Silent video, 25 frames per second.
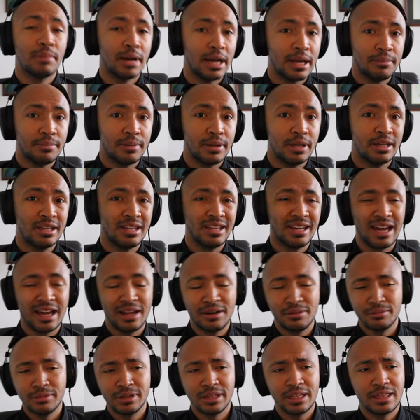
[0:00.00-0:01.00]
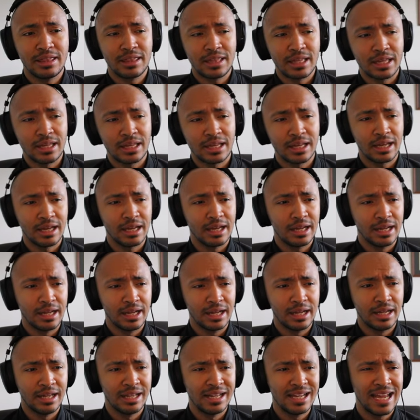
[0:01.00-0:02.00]
my opinion, I don't really think
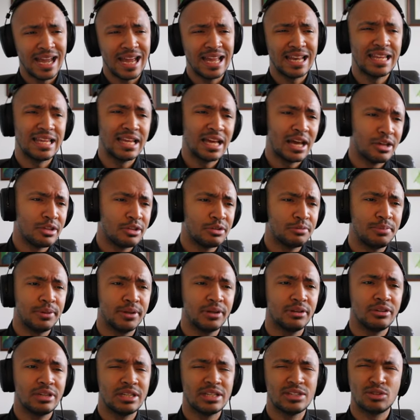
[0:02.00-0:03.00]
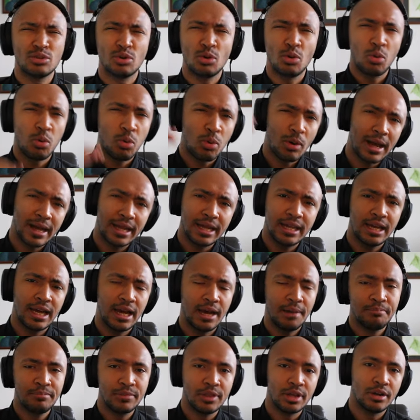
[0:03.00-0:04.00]
uh, any other build is quite
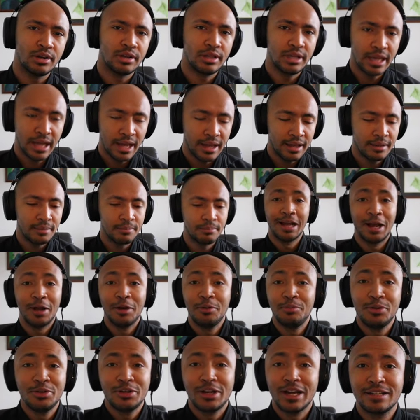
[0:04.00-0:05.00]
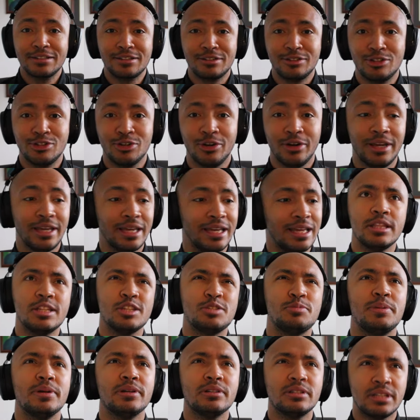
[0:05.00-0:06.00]
up there yet. I hope you guys enjoy it.
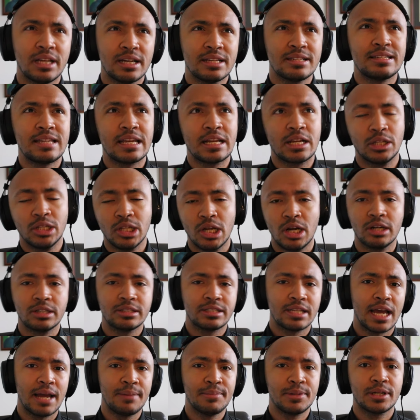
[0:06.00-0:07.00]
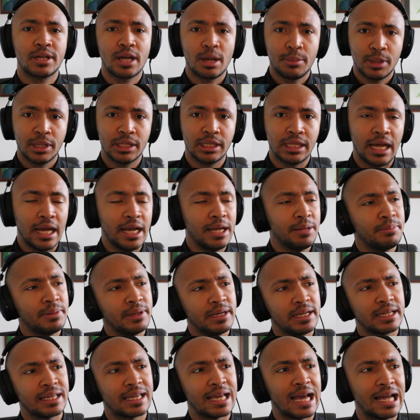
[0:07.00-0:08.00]
This build does take a long time to come online, but
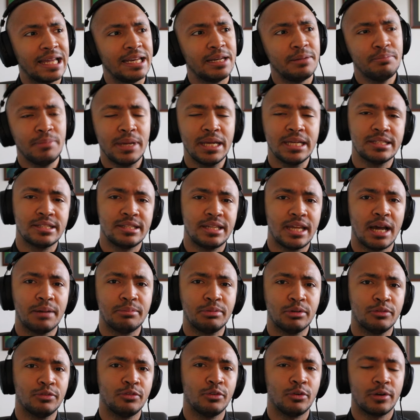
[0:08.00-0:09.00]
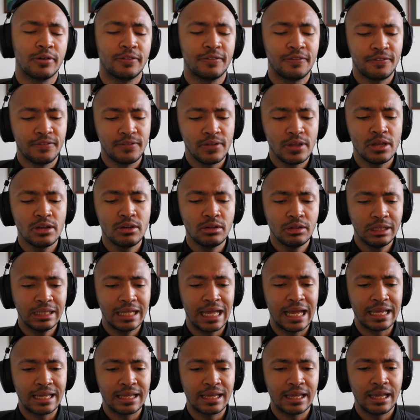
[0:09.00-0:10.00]
it kind of makes Diablo four feel
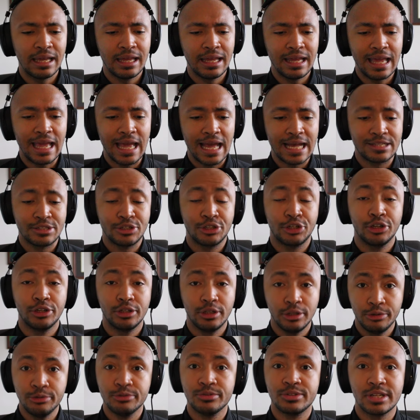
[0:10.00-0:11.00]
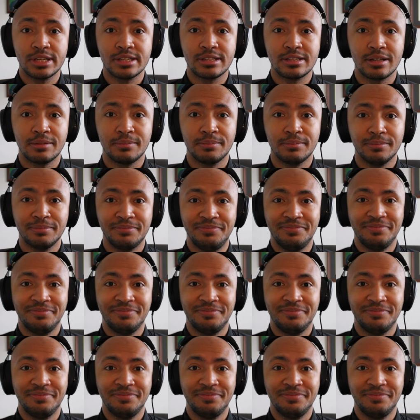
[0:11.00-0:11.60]
like it has a good loot system,